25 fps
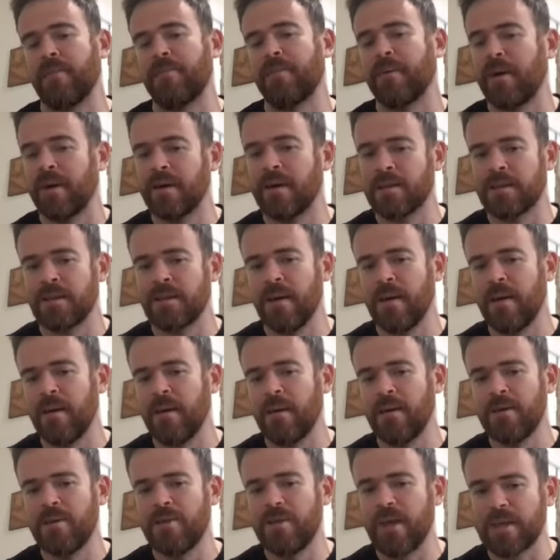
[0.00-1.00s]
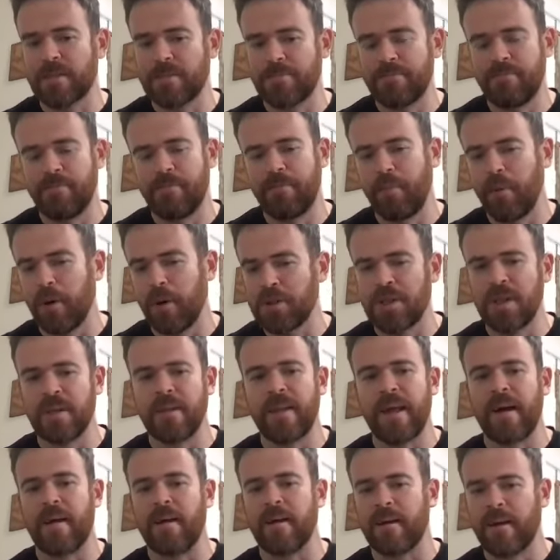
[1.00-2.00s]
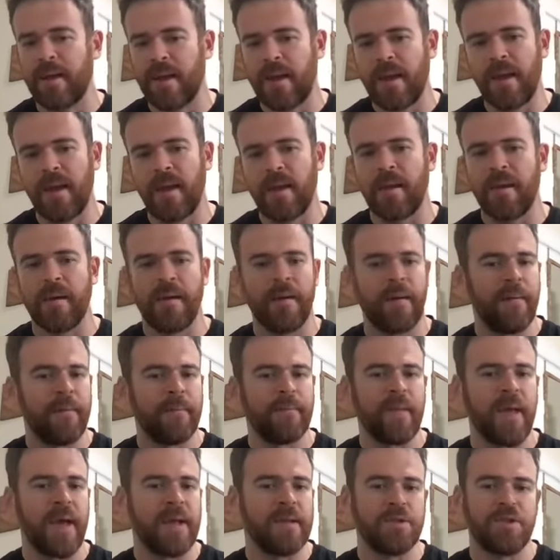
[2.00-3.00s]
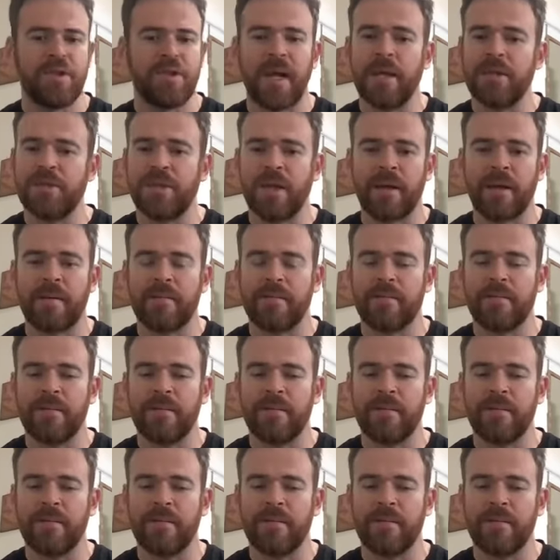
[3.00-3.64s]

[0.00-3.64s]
Because just pushing down a key and changing,